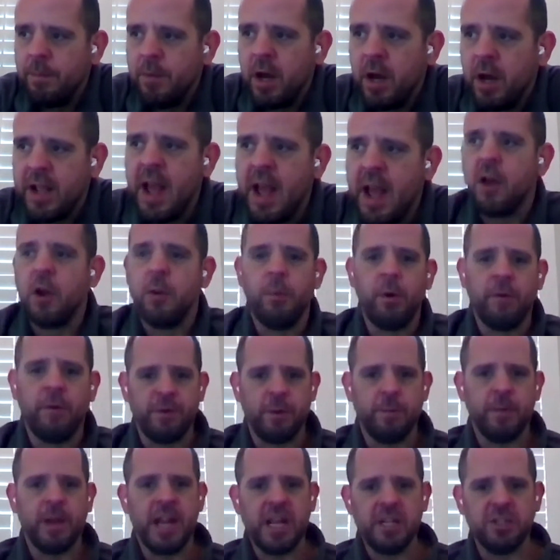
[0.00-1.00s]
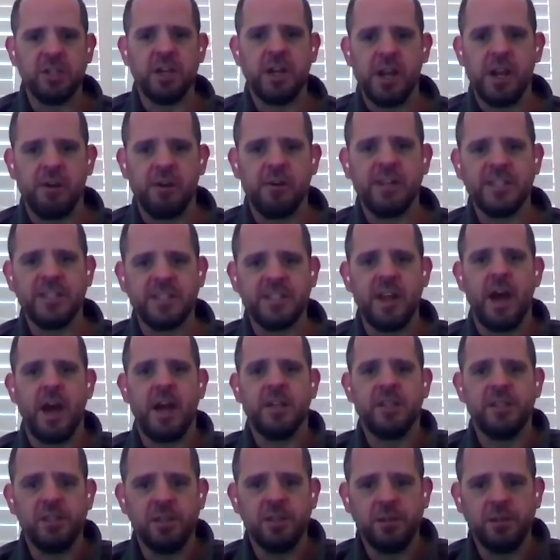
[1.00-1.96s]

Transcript: accountable from an engineering side